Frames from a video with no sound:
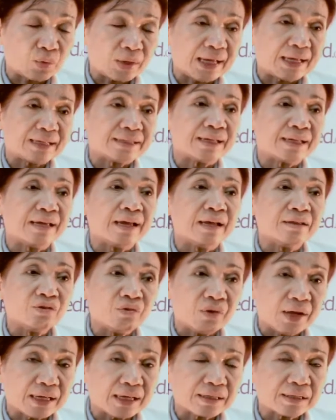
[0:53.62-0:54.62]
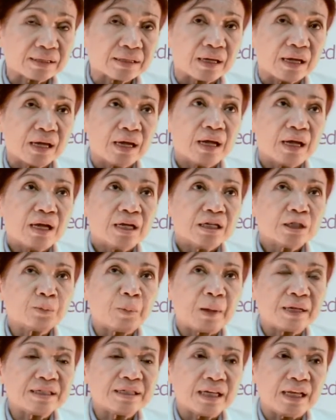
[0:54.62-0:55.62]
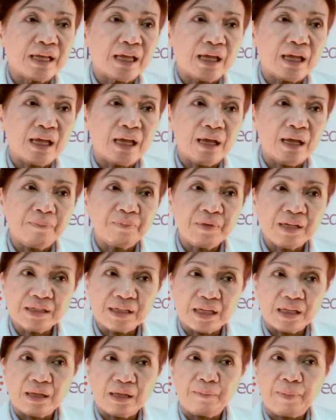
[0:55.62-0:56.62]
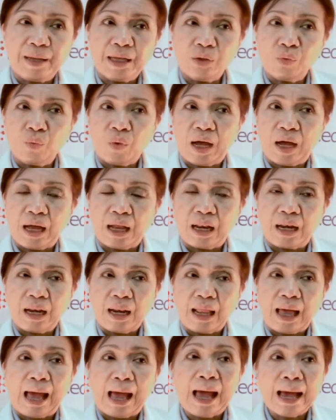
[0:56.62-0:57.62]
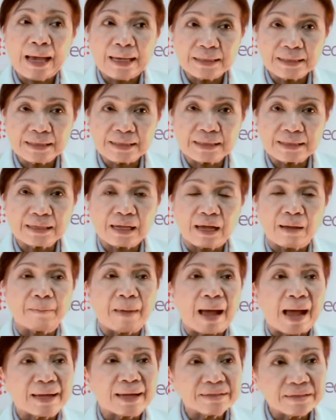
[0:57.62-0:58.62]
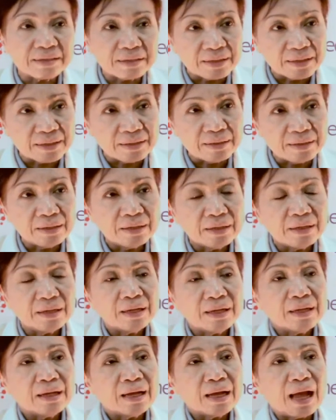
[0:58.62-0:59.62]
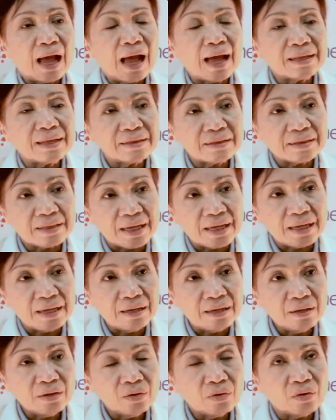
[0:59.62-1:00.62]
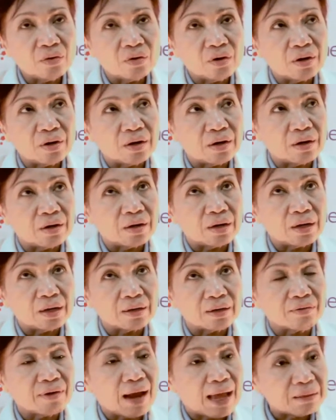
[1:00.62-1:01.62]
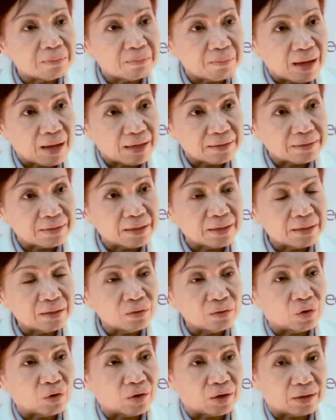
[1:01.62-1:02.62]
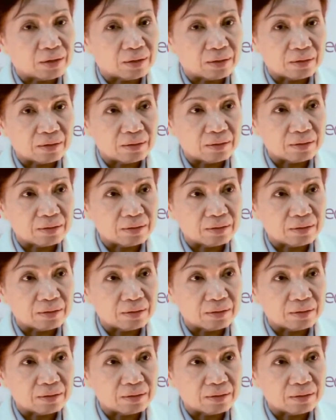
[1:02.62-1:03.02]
when I say at risk, especially if this individual has a mother, auntie, or grandmother, or